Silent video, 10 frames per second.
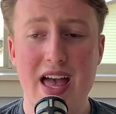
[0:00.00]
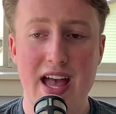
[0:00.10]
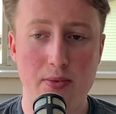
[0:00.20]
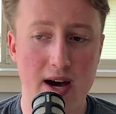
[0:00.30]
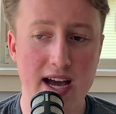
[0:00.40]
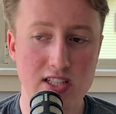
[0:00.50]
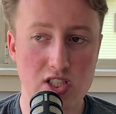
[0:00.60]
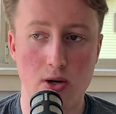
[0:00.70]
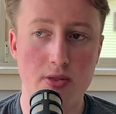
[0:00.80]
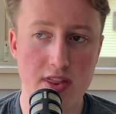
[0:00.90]
and why I
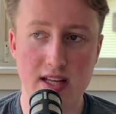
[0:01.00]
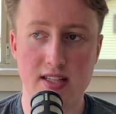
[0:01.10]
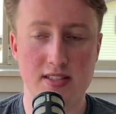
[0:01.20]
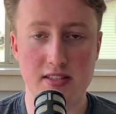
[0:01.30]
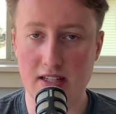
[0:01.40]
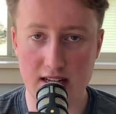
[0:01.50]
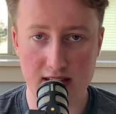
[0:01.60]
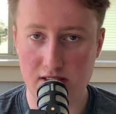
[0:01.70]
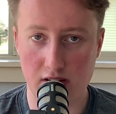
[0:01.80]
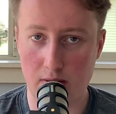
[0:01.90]
don't think this is going to
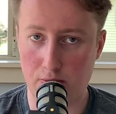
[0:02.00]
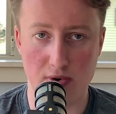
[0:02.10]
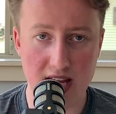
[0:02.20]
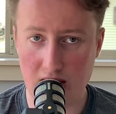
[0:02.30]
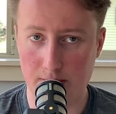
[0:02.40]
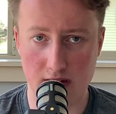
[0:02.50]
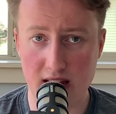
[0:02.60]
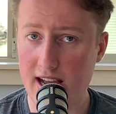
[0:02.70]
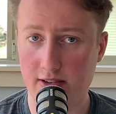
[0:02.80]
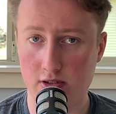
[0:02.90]
necessarily break up the
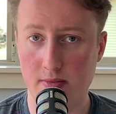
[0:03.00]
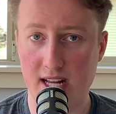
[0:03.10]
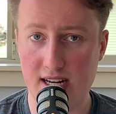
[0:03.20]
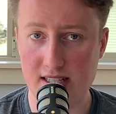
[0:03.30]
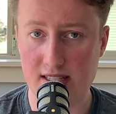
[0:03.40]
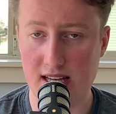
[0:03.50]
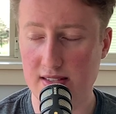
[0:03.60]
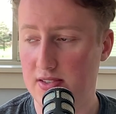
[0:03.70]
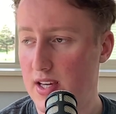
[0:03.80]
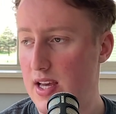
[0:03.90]
locker room in any
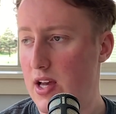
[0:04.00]
sense.